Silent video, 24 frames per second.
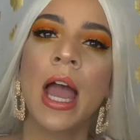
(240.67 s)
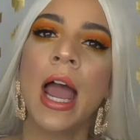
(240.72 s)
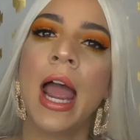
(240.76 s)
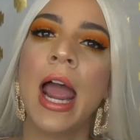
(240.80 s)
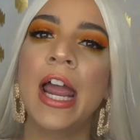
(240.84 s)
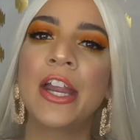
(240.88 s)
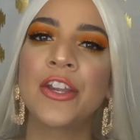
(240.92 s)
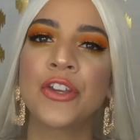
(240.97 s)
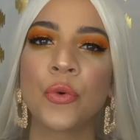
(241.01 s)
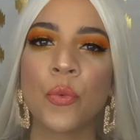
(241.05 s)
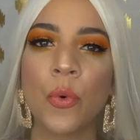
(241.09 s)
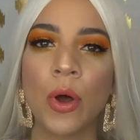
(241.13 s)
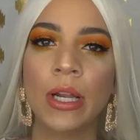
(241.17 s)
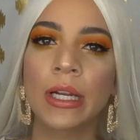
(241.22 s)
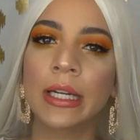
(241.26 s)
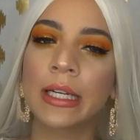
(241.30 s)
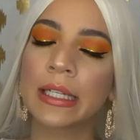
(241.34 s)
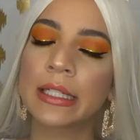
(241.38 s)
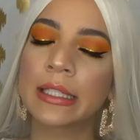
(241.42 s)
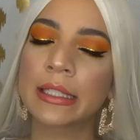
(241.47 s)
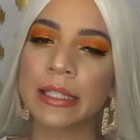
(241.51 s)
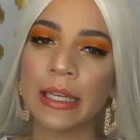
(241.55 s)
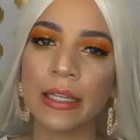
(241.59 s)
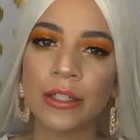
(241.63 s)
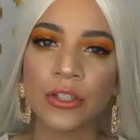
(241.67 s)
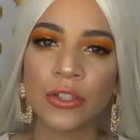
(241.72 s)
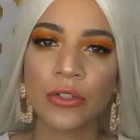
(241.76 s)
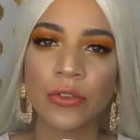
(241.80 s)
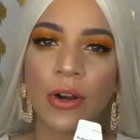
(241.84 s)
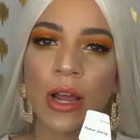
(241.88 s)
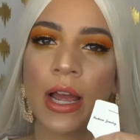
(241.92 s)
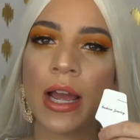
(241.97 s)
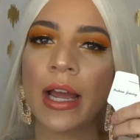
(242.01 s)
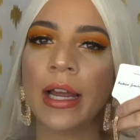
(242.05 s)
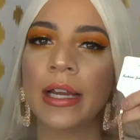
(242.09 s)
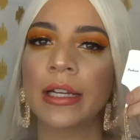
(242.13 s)
and you want to
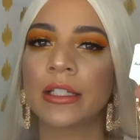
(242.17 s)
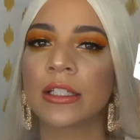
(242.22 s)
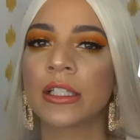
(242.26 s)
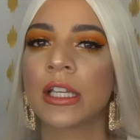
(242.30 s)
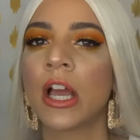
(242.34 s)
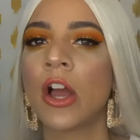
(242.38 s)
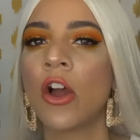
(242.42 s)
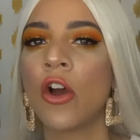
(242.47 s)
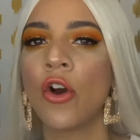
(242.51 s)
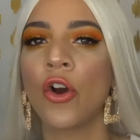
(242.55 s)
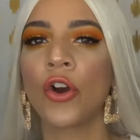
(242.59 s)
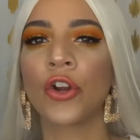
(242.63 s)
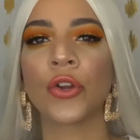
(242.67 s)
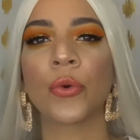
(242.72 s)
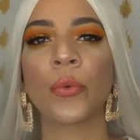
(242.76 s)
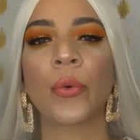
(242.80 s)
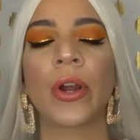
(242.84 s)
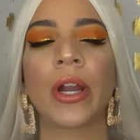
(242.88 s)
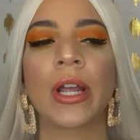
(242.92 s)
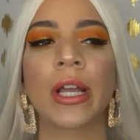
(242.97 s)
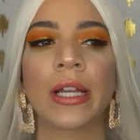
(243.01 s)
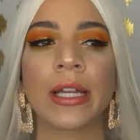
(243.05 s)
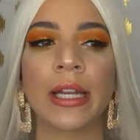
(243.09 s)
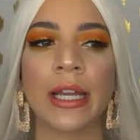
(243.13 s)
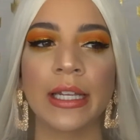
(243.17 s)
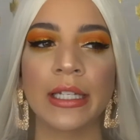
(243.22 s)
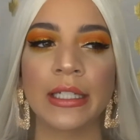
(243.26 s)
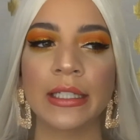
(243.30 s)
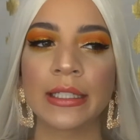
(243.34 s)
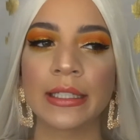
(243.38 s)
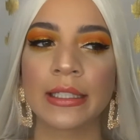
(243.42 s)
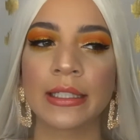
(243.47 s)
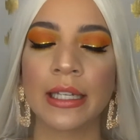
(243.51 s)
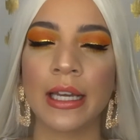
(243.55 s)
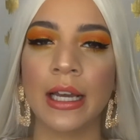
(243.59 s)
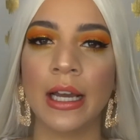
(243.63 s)
accessorize, or you're wearing a
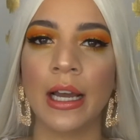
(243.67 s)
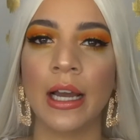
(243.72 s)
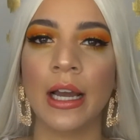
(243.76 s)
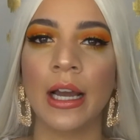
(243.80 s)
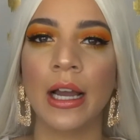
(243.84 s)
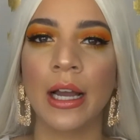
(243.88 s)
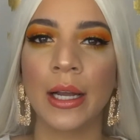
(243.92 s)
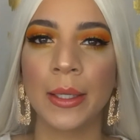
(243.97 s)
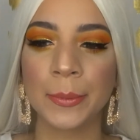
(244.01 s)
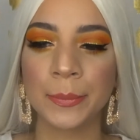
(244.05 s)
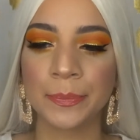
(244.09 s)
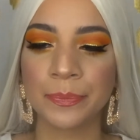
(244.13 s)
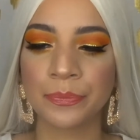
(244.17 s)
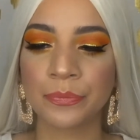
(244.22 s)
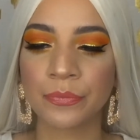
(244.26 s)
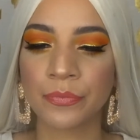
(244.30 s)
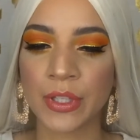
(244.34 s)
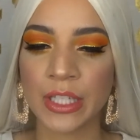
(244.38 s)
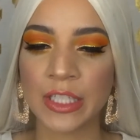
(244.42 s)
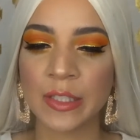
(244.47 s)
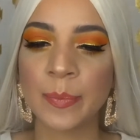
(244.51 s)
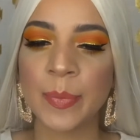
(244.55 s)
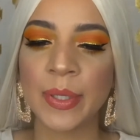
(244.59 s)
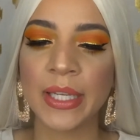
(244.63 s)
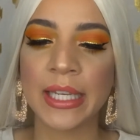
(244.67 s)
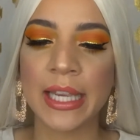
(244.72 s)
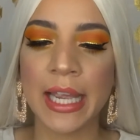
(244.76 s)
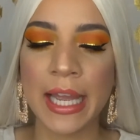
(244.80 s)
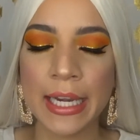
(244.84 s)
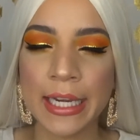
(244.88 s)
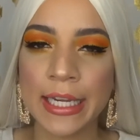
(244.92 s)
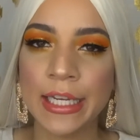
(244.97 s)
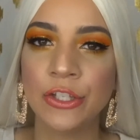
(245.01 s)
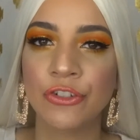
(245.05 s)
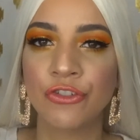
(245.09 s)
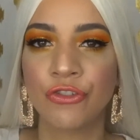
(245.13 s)
nice
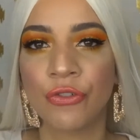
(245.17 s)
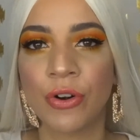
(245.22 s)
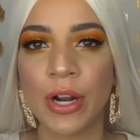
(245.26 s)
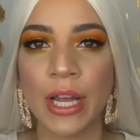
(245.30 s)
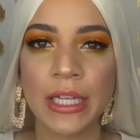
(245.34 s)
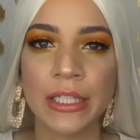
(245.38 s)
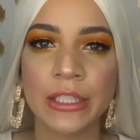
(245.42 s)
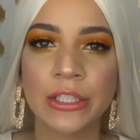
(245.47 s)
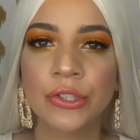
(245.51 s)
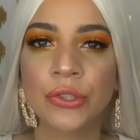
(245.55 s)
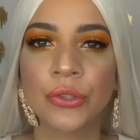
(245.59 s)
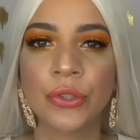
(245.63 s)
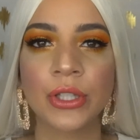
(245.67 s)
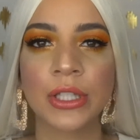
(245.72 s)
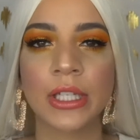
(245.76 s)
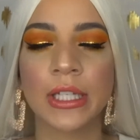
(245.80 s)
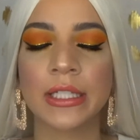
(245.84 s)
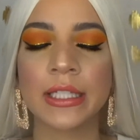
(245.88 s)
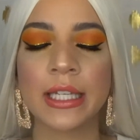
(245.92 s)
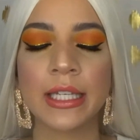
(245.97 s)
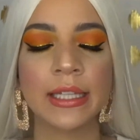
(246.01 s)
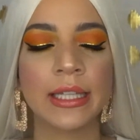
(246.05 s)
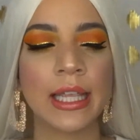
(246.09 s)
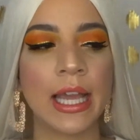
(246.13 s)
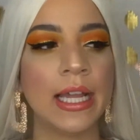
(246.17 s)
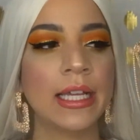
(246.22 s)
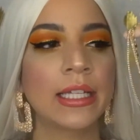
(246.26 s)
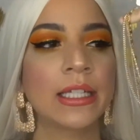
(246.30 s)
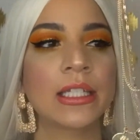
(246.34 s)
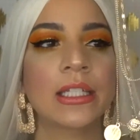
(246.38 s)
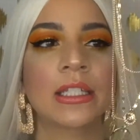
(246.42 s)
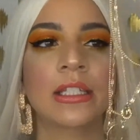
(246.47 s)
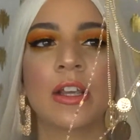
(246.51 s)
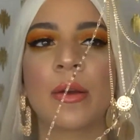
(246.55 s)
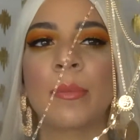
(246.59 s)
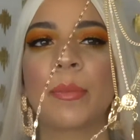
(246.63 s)
spaghetti dress or things like that in
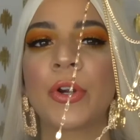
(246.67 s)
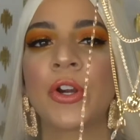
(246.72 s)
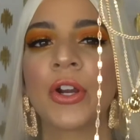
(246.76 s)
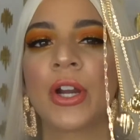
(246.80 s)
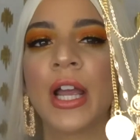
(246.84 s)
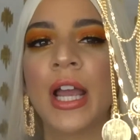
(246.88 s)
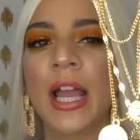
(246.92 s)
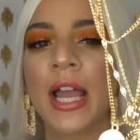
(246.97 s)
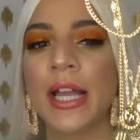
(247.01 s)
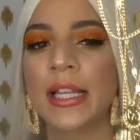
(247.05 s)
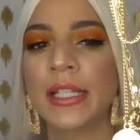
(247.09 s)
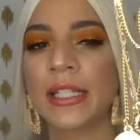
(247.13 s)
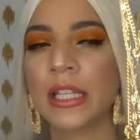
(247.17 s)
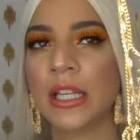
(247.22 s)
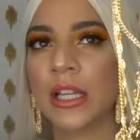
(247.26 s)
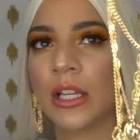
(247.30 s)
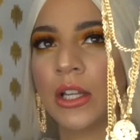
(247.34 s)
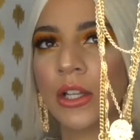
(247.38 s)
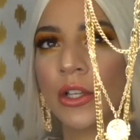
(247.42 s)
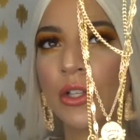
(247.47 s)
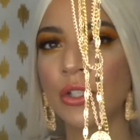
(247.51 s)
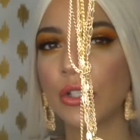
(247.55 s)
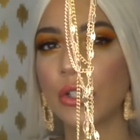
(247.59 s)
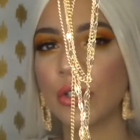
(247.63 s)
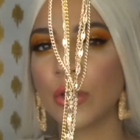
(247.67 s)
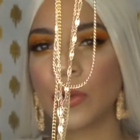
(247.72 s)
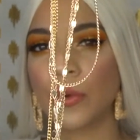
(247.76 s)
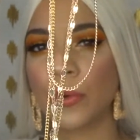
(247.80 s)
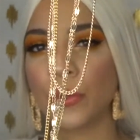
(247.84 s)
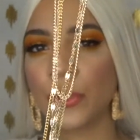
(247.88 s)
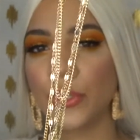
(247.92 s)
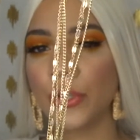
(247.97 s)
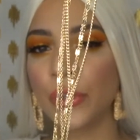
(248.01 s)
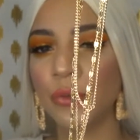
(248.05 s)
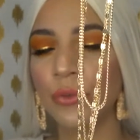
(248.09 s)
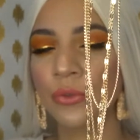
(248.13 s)
the summer. It's gonna look so
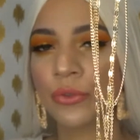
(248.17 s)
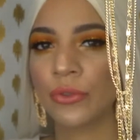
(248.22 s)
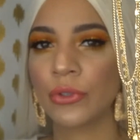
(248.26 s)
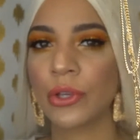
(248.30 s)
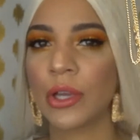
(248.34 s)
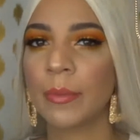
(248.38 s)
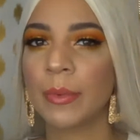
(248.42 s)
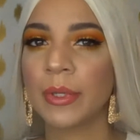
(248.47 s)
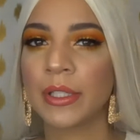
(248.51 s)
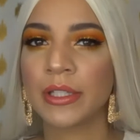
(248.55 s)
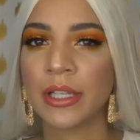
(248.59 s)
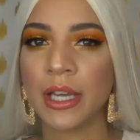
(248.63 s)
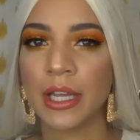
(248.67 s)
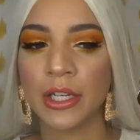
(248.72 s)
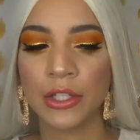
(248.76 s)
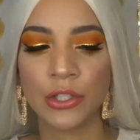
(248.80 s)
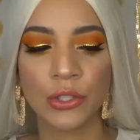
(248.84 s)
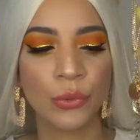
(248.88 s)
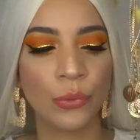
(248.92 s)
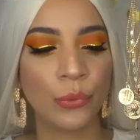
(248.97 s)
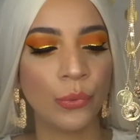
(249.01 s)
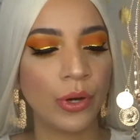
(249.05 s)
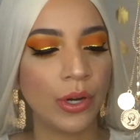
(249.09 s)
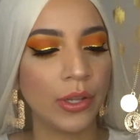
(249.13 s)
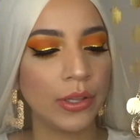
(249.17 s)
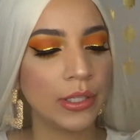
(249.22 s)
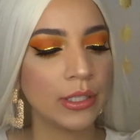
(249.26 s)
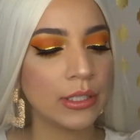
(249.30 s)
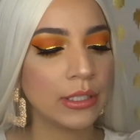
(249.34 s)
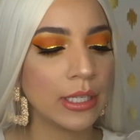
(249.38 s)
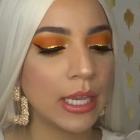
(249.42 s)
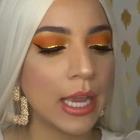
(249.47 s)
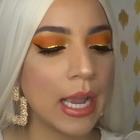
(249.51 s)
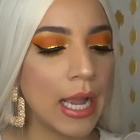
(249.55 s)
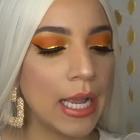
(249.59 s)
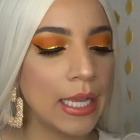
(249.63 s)
cute, so I'm excited to wear
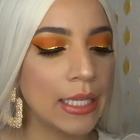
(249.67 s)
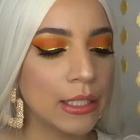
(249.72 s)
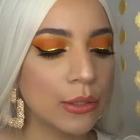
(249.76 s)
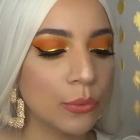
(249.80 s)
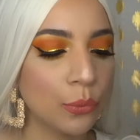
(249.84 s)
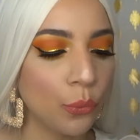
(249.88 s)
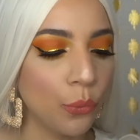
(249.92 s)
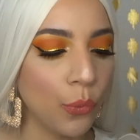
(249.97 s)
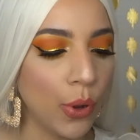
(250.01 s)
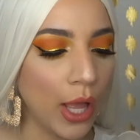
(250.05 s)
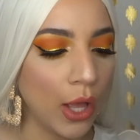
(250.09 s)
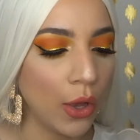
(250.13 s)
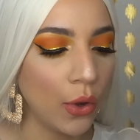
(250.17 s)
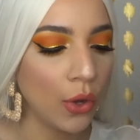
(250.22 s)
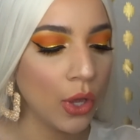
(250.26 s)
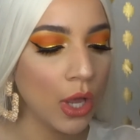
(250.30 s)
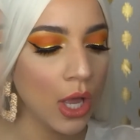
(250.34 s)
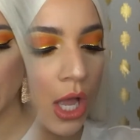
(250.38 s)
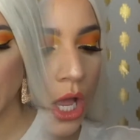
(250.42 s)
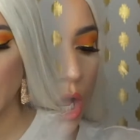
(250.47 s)
this as well.